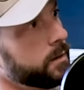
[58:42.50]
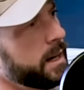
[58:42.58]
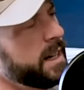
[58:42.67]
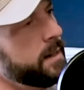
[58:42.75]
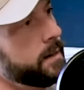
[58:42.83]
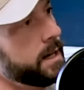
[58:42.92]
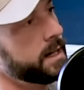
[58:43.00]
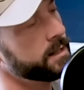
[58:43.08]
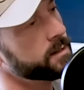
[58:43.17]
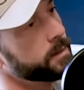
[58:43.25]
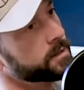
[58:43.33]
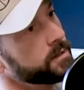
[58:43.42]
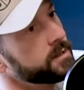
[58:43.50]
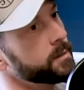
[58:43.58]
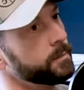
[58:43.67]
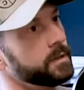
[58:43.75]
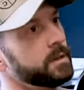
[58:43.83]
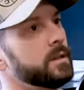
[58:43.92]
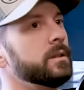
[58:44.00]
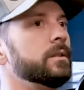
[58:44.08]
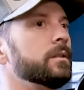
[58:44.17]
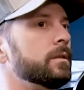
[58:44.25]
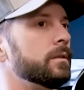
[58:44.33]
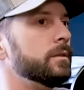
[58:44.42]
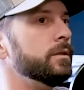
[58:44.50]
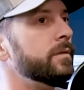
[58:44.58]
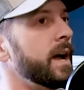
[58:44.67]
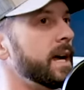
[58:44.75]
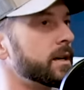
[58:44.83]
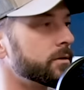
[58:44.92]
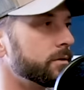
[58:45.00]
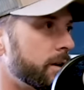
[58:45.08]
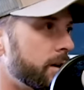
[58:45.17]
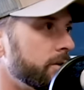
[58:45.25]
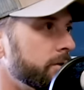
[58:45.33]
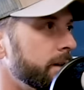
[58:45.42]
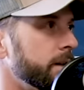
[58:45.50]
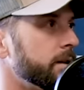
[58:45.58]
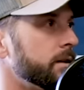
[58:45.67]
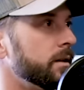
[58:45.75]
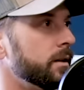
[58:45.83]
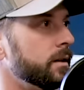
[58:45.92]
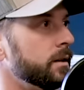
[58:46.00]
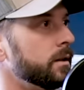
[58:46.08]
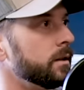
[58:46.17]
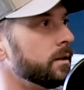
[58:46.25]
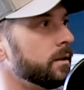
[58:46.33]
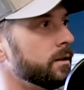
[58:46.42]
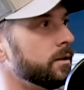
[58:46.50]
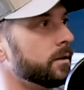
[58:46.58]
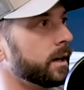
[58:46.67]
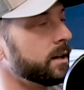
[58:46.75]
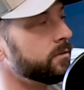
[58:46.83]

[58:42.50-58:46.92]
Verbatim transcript: yeah. right? And especially something that you've handled all of it you know, like